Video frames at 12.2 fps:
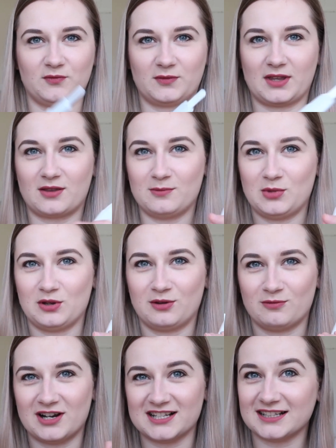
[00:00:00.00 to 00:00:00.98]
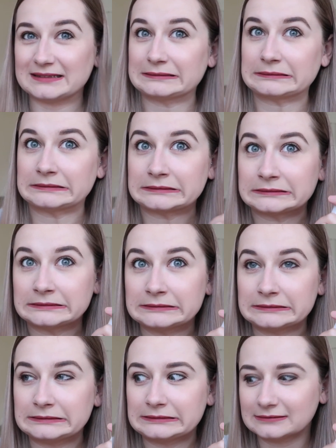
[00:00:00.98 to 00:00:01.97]
I've got them both ready.
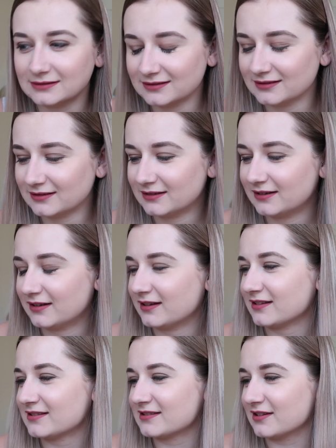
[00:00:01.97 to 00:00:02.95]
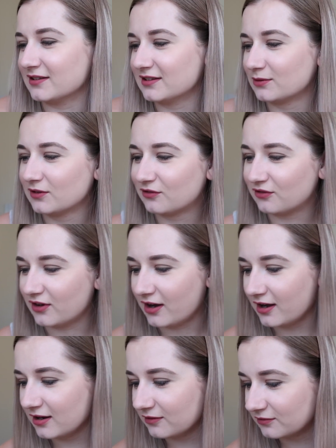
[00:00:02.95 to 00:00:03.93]
So this one's
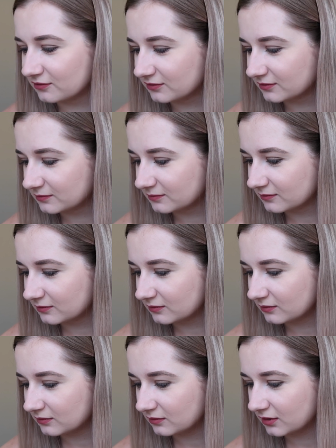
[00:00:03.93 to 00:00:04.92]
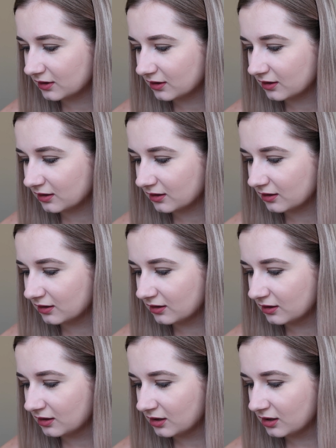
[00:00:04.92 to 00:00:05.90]
5, 1,
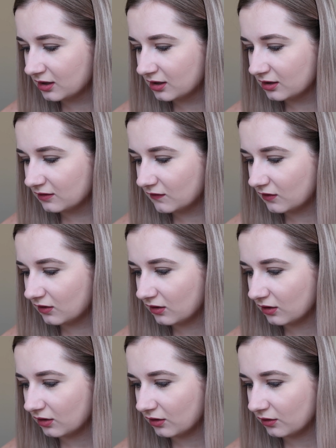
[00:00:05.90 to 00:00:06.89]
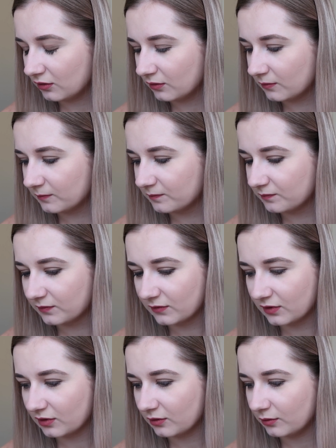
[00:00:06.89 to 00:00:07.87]
2,
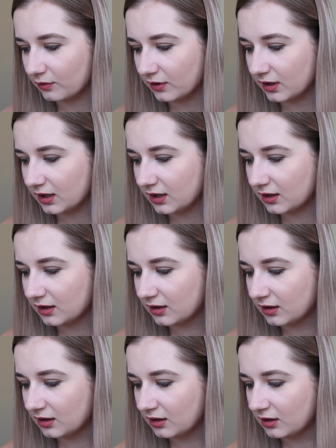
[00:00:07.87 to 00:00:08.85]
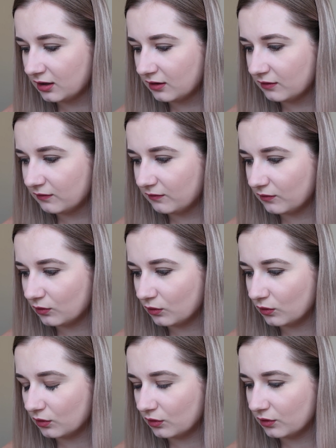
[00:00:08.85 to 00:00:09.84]
3,
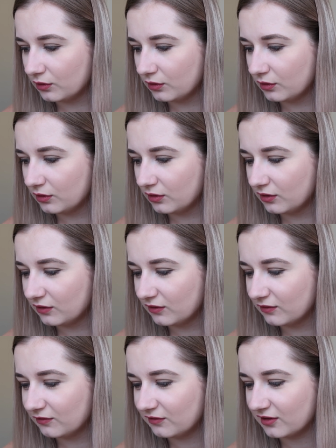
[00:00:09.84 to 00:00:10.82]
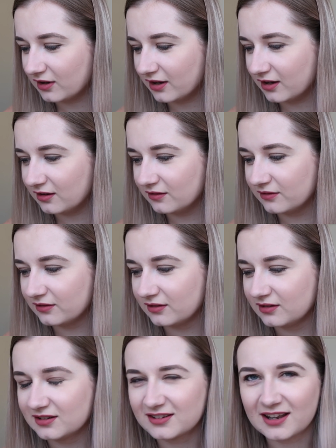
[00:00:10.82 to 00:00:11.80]
4, 5.
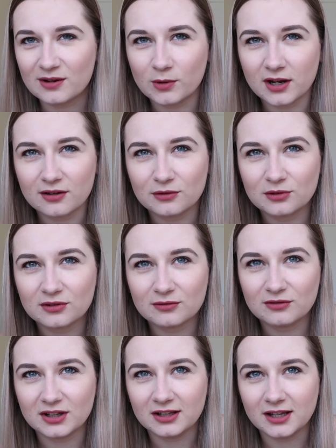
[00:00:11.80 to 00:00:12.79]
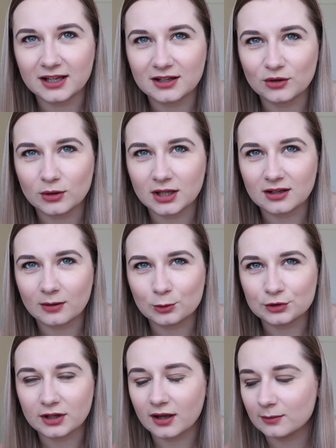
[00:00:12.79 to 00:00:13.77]
Does anyone else feel like doing it
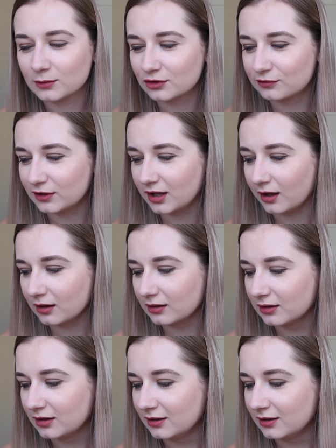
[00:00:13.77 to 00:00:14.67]
double time just for luck?